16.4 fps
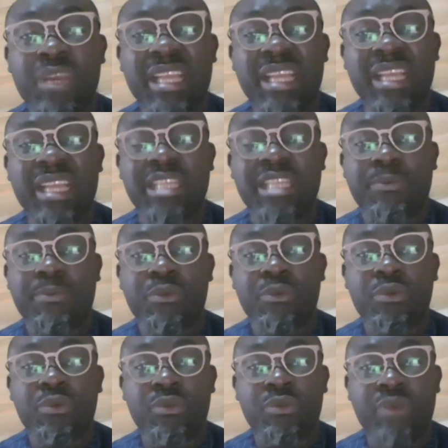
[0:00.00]
deep
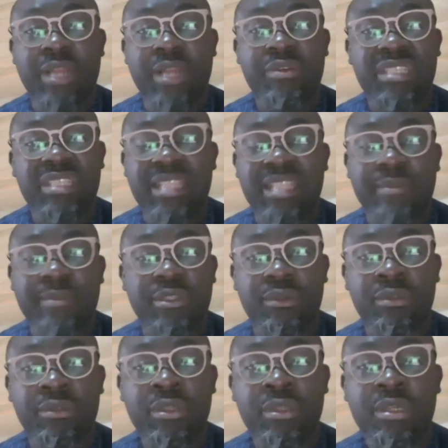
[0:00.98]
red recession,
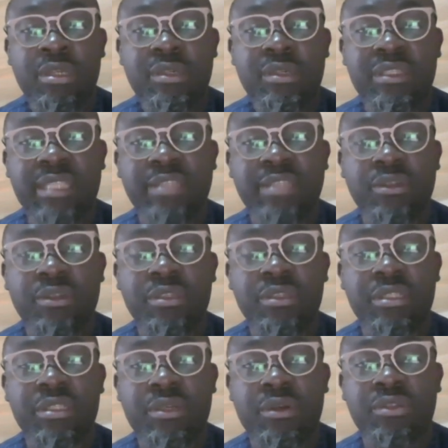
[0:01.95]
recession in the
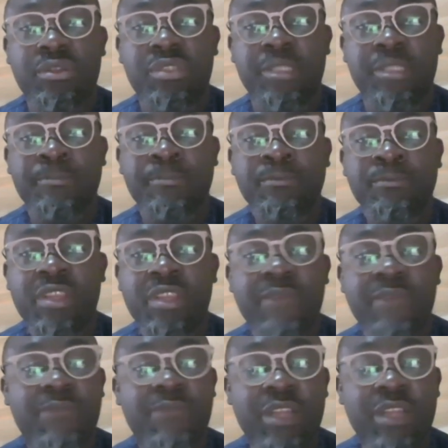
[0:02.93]
country.
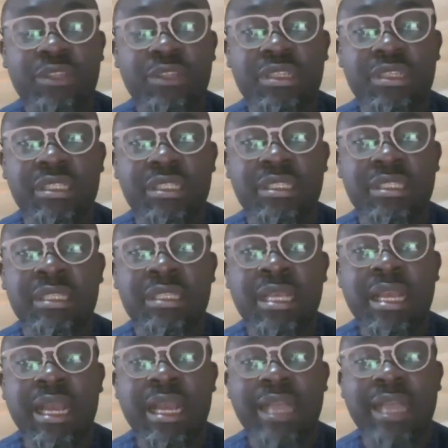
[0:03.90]
Inflation is
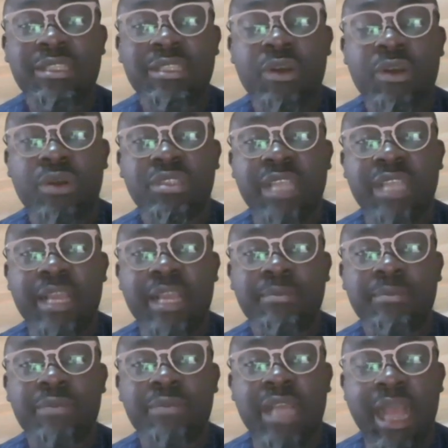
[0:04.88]
at all-time
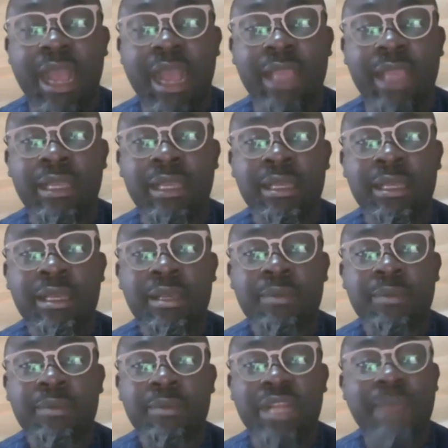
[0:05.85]
high,
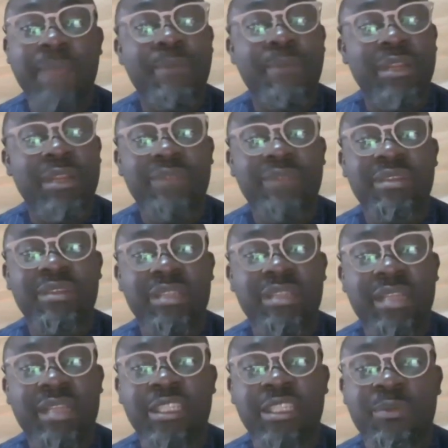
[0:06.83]
but I believe the
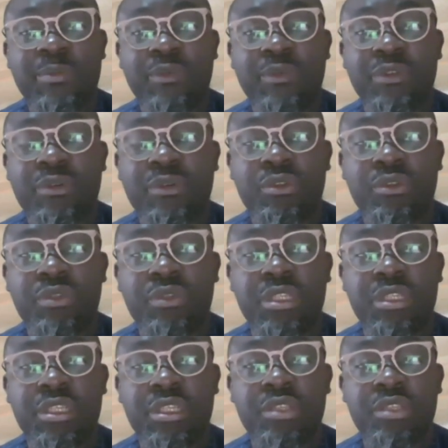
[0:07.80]
leadership of the country
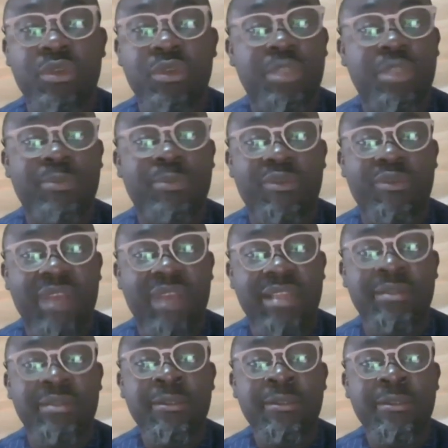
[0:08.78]
is you know is
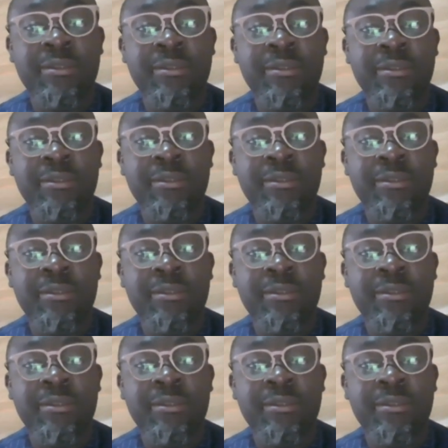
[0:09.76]
providing you know